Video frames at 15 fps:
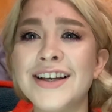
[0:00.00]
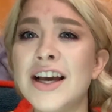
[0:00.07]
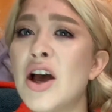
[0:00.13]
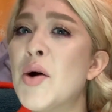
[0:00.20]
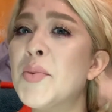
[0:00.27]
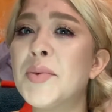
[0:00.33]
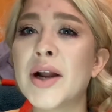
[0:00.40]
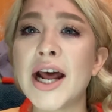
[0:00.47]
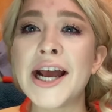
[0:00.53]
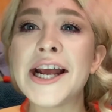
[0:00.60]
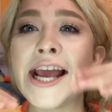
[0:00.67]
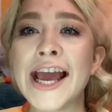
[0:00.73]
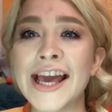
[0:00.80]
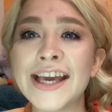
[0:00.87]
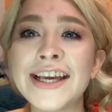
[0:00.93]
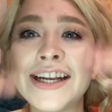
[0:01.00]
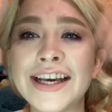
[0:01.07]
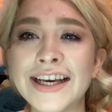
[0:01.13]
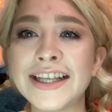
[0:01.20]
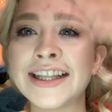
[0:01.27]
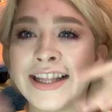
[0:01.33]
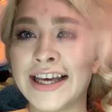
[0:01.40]
but I hate
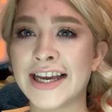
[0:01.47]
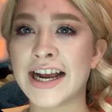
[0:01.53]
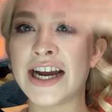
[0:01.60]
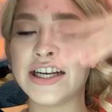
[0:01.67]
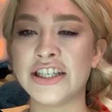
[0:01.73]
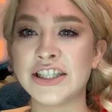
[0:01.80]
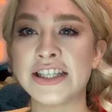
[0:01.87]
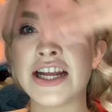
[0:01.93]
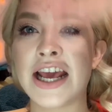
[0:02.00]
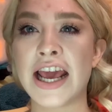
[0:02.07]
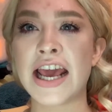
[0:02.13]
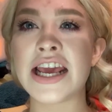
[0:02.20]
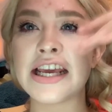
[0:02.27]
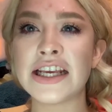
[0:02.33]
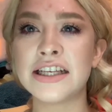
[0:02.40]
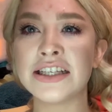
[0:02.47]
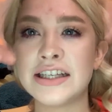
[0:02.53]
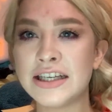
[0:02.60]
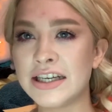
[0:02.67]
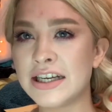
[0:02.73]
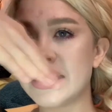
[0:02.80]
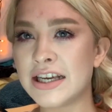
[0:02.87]
it. Like, I just hate
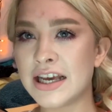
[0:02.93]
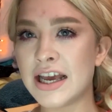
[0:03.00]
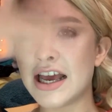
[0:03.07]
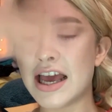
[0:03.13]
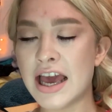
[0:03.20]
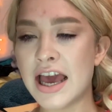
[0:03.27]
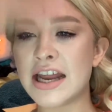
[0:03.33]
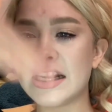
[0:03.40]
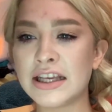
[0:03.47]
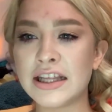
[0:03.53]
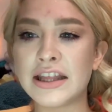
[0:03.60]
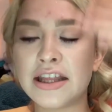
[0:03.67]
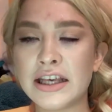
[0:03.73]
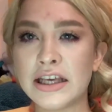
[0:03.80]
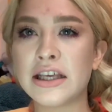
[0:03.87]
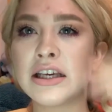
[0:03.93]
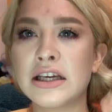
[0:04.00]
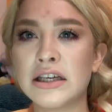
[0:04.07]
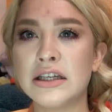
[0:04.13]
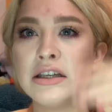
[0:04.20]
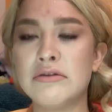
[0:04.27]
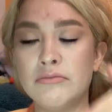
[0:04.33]

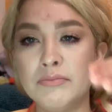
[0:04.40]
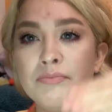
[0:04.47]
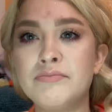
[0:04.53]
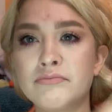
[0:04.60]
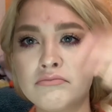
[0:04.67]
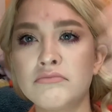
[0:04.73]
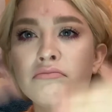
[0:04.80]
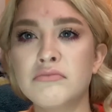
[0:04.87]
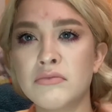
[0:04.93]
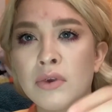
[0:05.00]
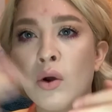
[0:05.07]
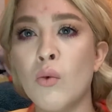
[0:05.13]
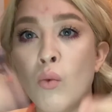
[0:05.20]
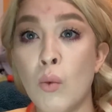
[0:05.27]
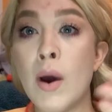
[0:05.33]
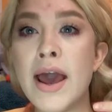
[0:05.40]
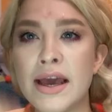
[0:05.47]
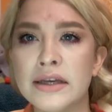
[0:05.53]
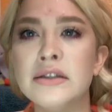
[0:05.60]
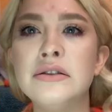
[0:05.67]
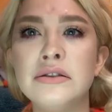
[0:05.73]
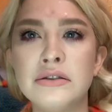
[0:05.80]
anything
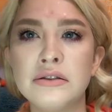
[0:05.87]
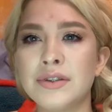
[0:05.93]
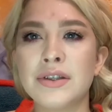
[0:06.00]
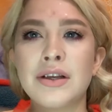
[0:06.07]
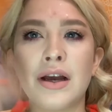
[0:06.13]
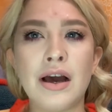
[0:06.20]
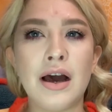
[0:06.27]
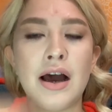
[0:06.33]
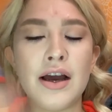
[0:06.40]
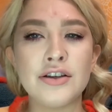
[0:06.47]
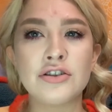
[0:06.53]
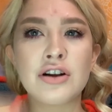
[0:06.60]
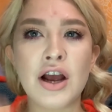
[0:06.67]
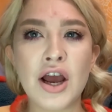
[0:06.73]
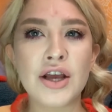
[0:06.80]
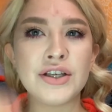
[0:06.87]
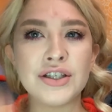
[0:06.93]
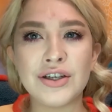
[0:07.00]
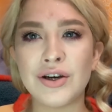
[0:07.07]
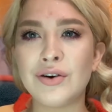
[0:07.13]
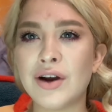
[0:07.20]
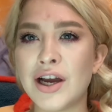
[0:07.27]
wet. I try
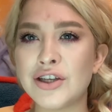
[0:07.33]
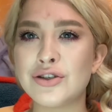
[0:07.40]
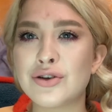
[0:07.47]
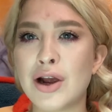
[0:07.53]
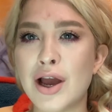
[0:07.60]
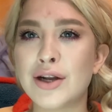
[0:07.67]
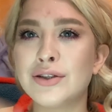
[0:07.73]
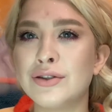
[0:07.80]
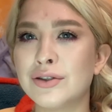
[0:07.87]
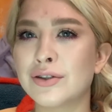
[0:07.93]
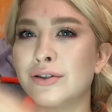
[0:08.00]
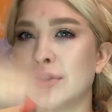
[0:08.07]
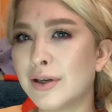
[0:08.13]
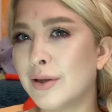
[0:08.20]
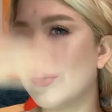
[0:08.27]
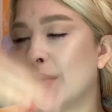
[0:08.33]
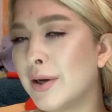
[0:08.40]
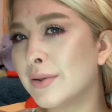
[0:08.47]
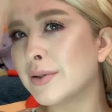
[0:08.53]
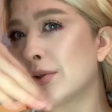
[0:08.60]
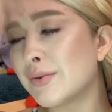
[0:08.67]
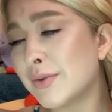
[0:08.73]
to look good
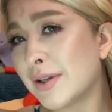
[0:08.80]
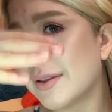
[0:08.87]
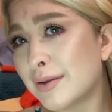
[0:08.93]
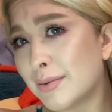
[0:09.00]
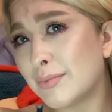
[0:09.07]
while doing the